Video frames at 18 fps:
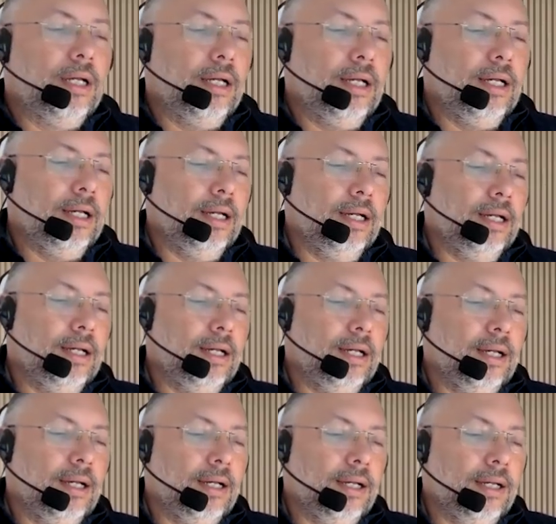
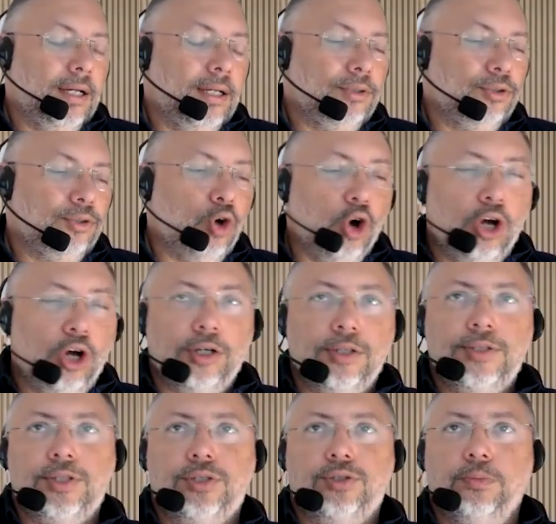
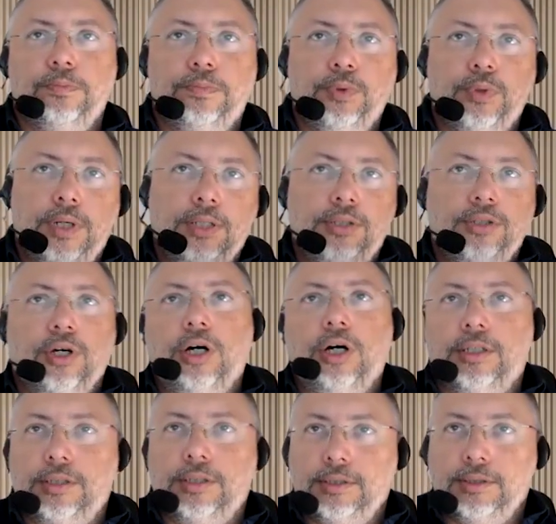doors to put a
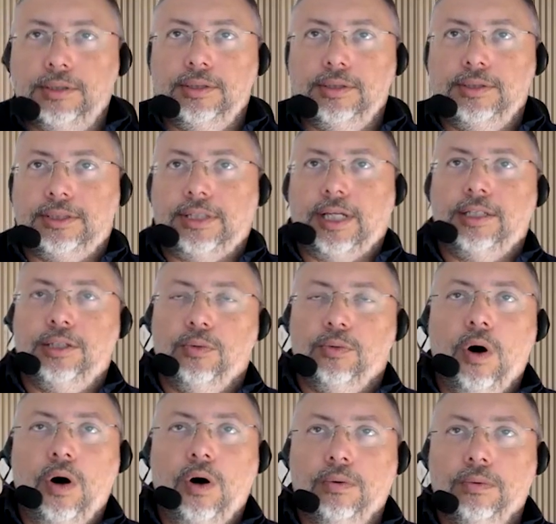door inside the
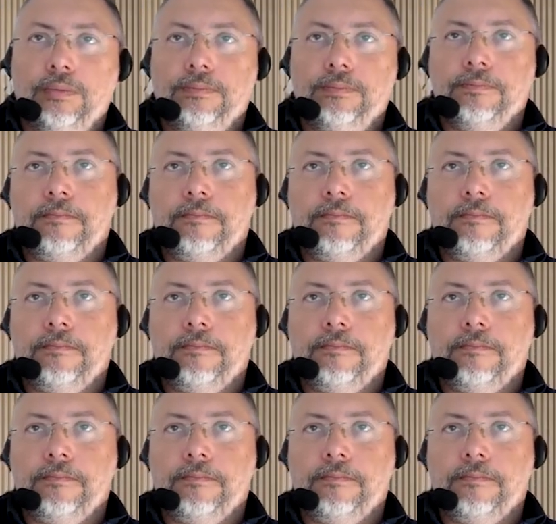wall.